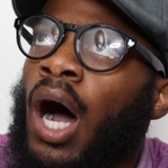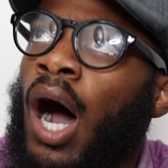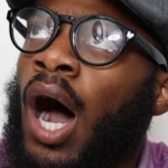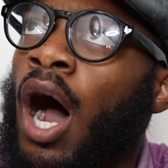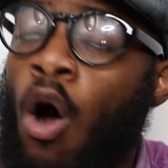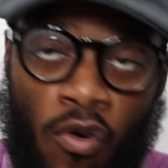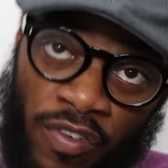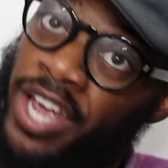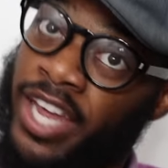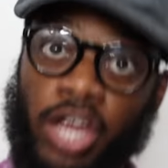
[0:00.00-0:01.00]

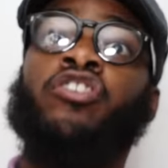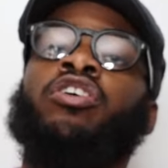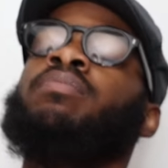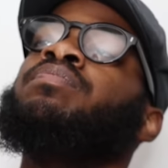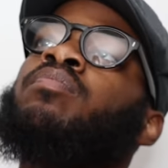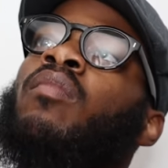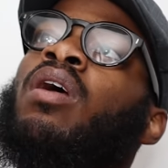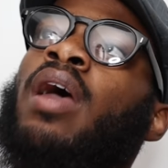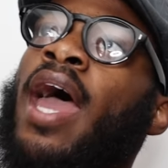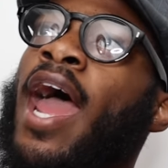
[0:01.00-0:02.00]
on vacation,
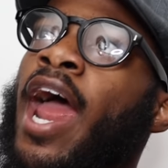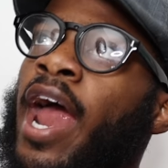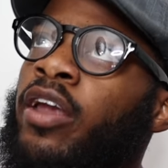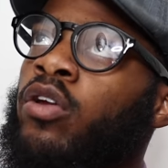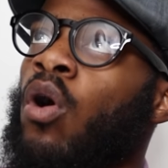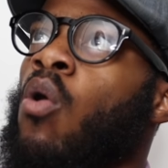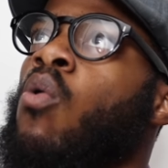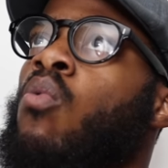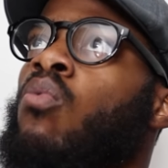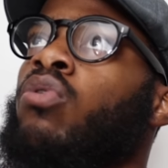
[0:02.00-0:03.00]
and you
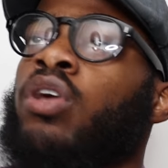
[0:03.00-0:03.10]
know,